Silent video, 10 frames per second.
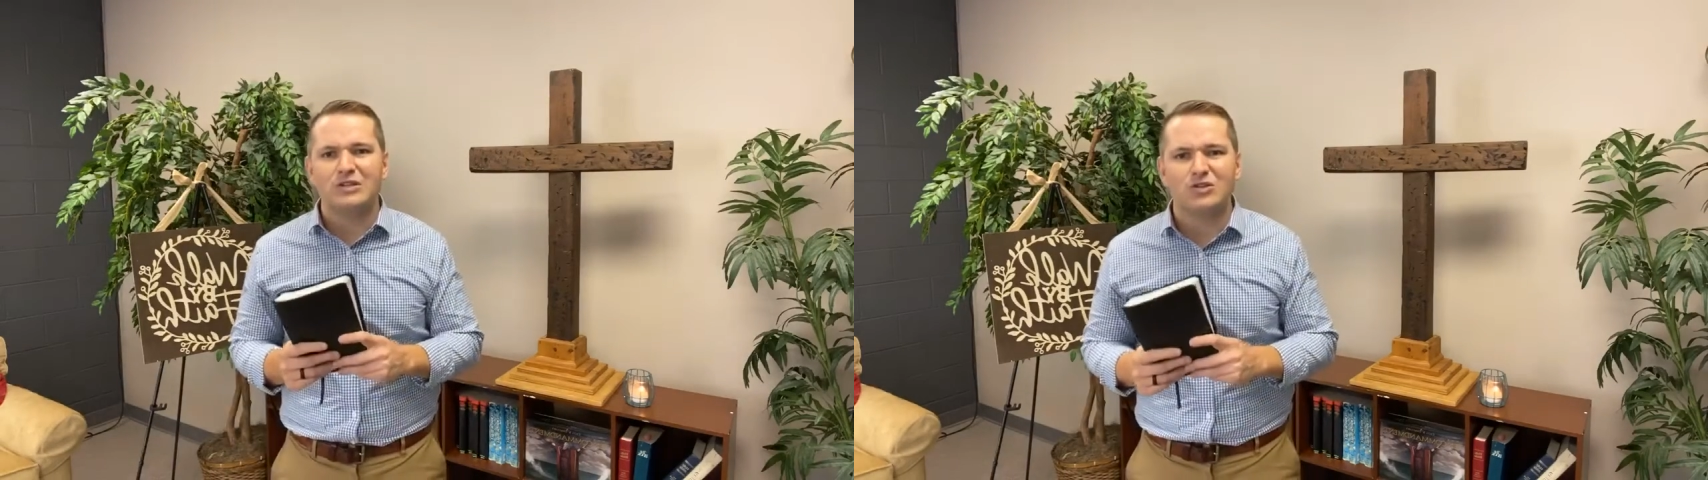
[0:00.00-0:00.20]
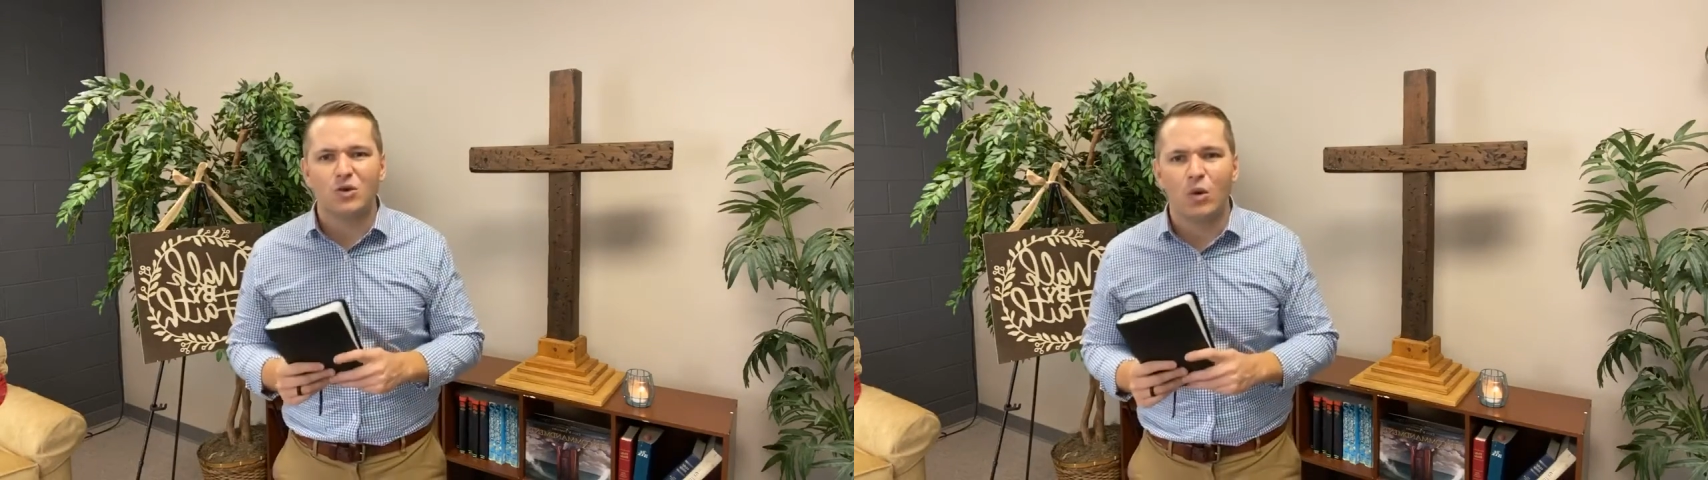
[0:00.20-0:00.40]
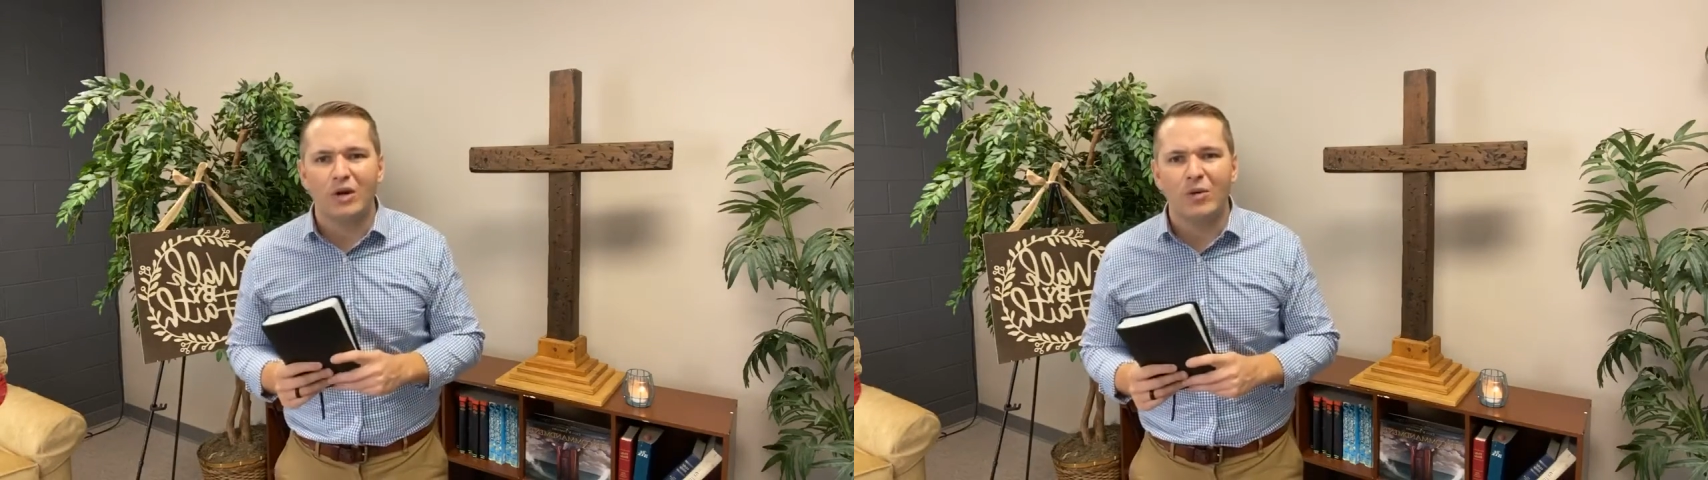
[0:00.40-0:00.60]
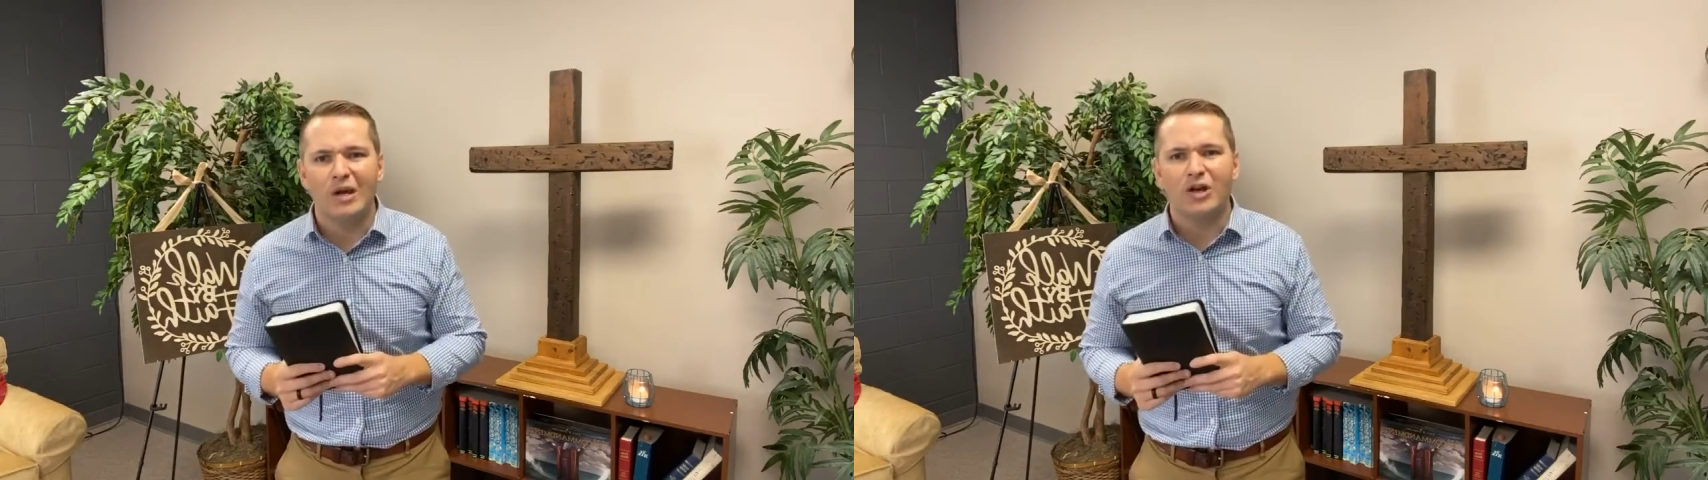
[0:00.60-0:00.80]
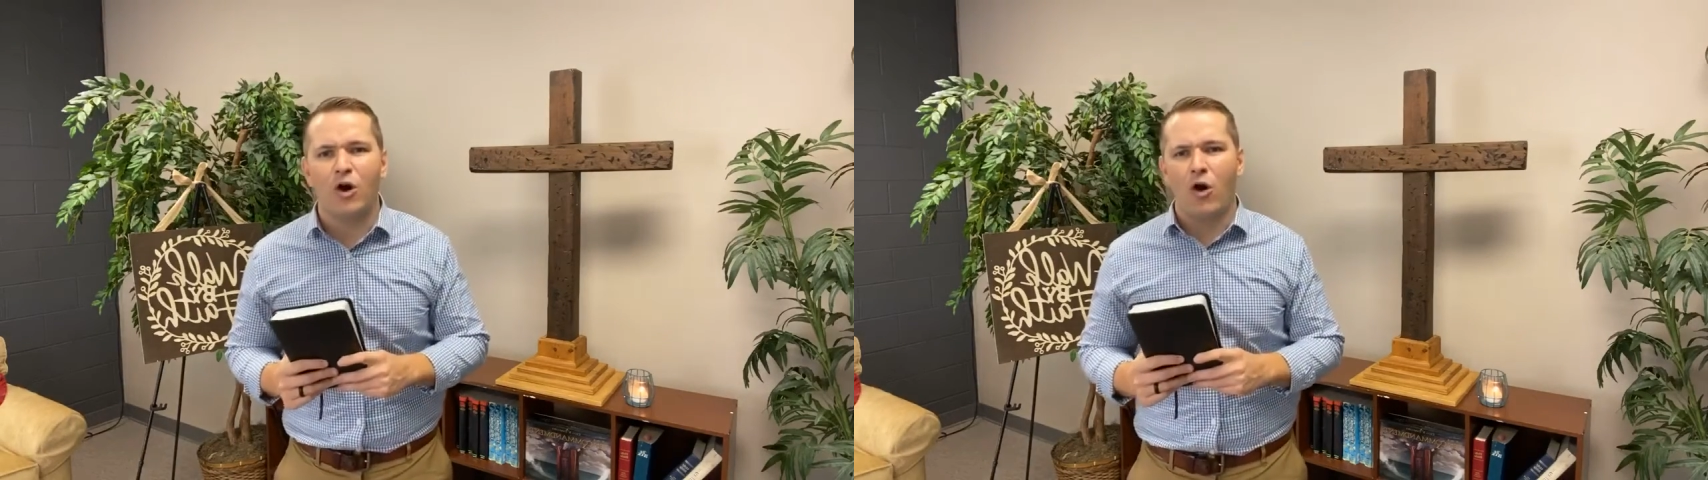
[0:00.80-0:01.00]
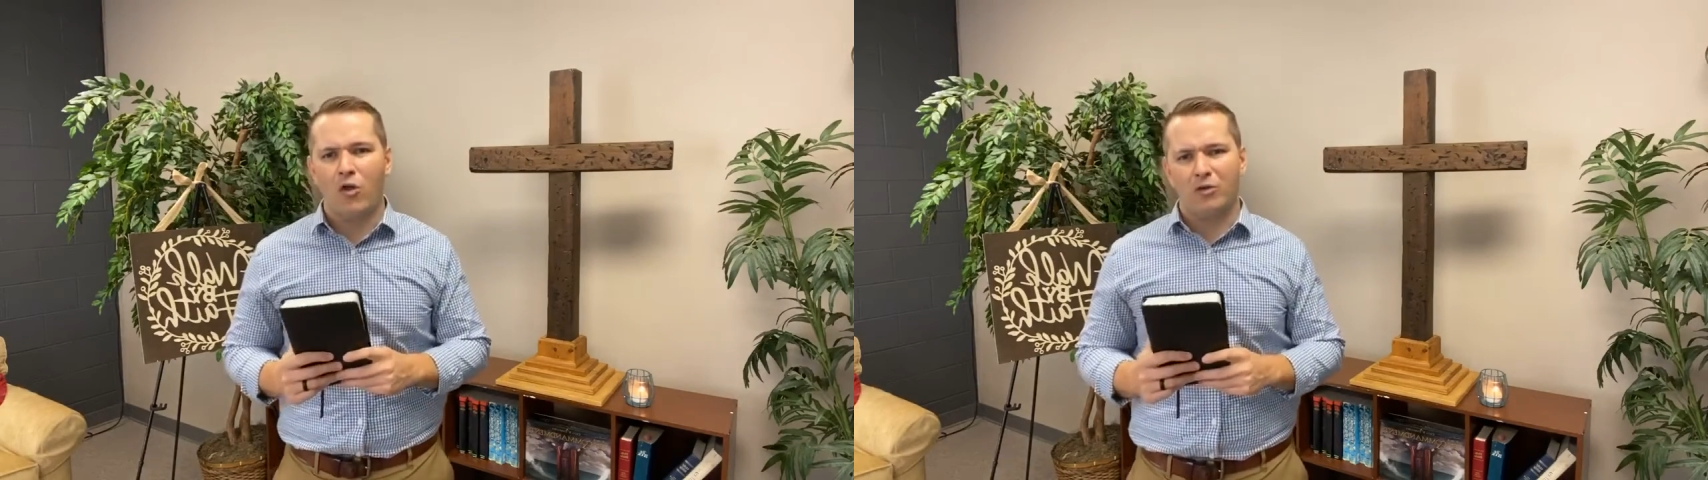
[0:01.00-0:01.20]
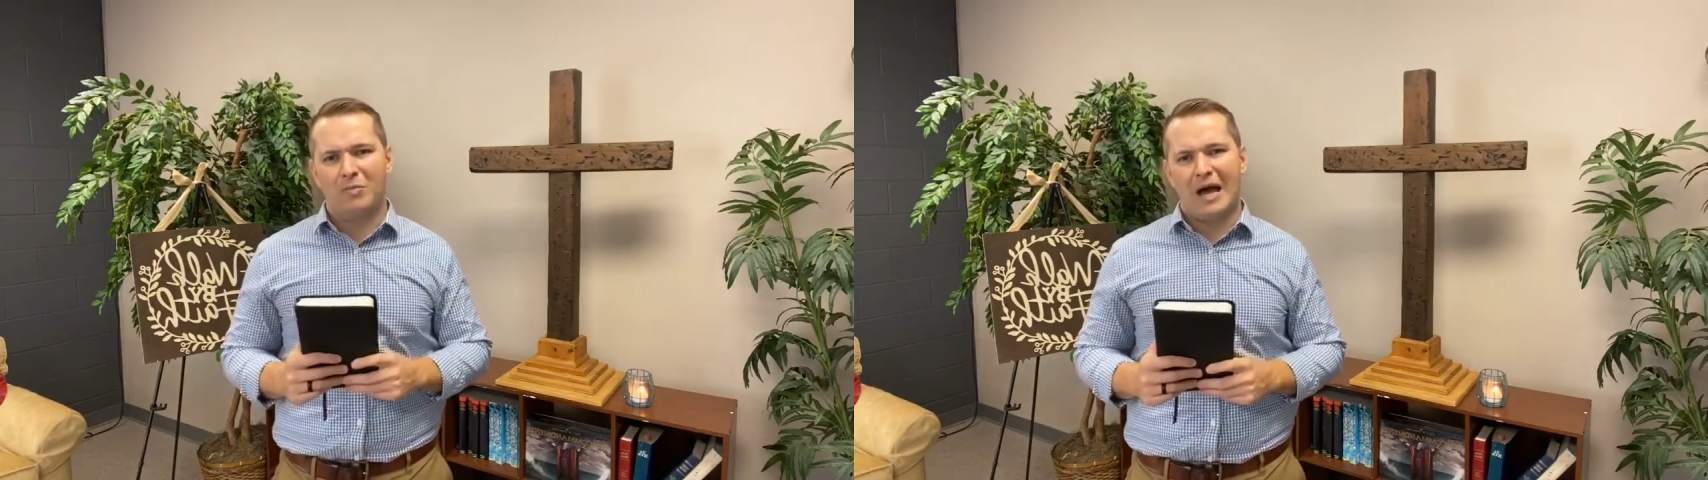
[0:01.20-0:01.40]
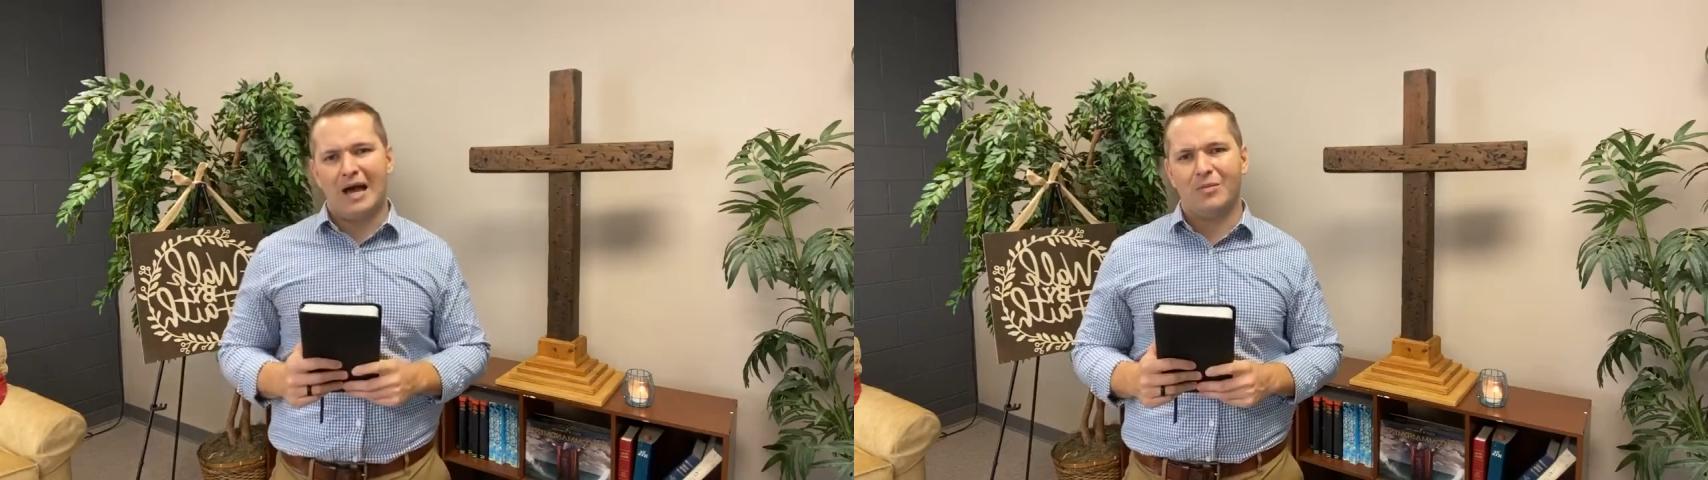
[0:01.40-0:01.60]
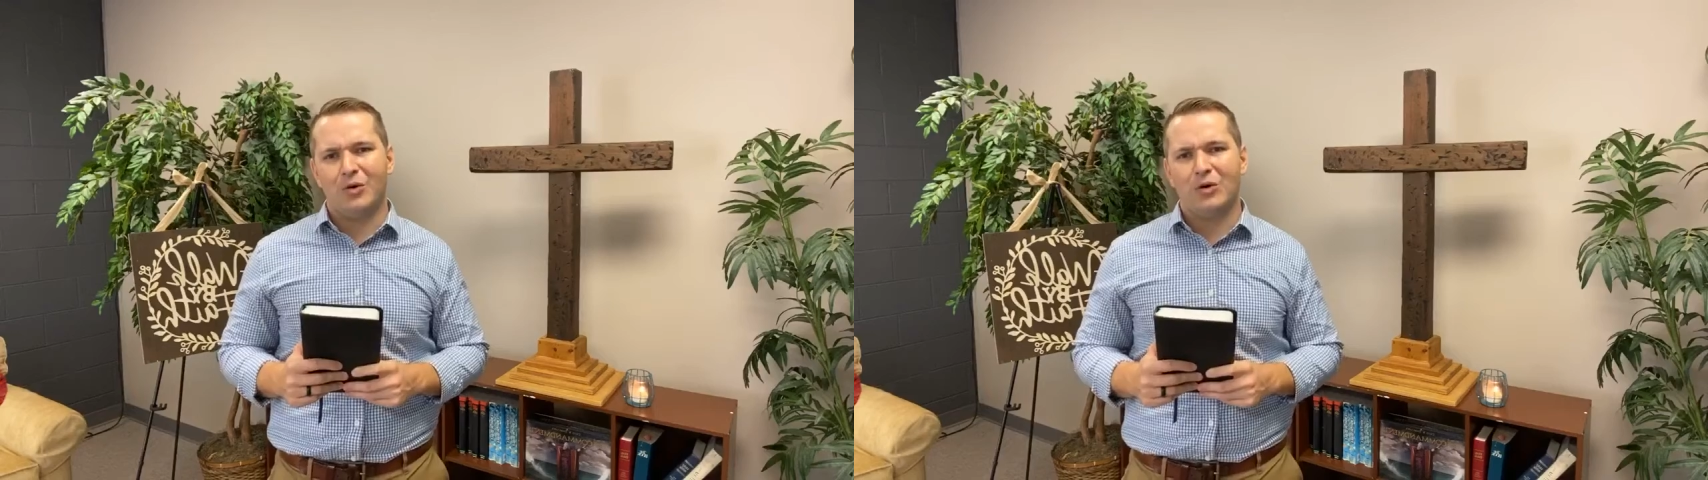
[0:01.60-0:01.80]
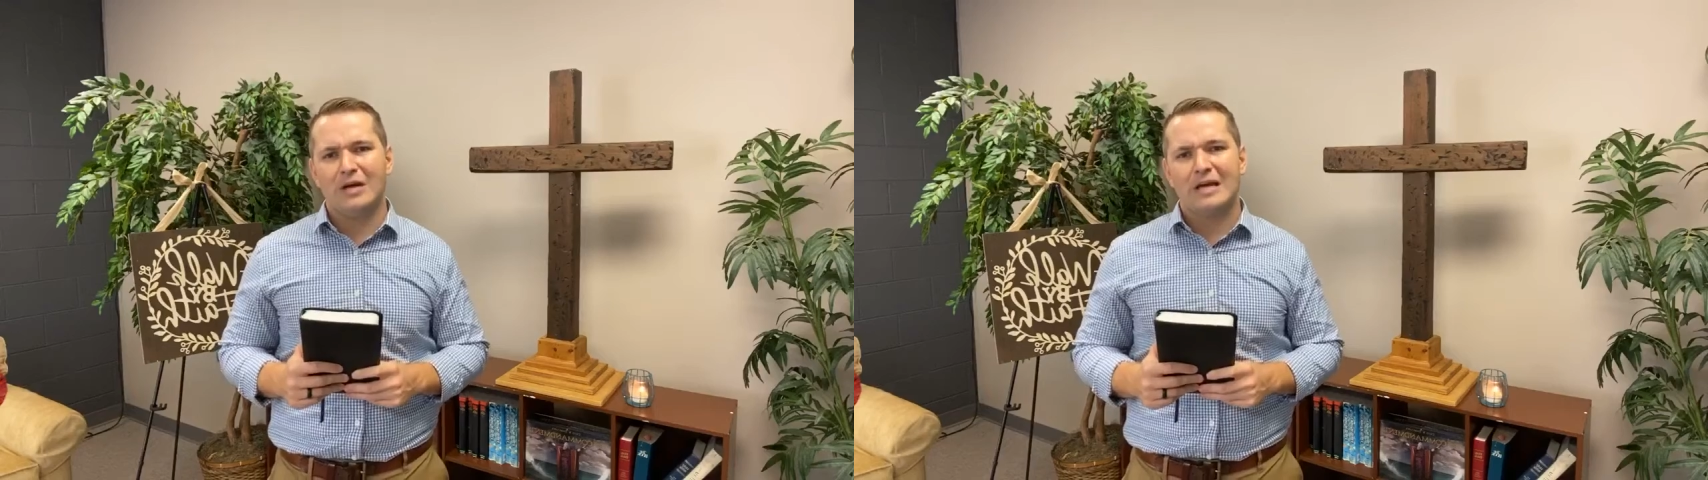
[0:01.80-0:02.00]
story we call the
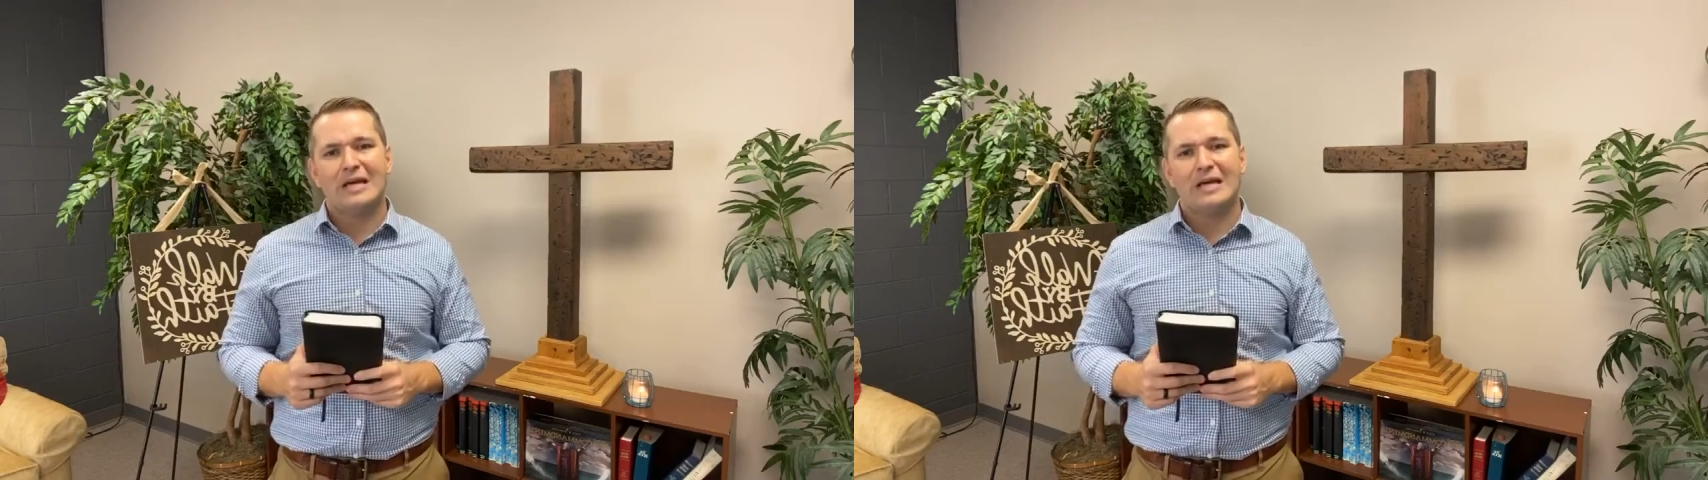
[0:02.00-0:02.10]
Bible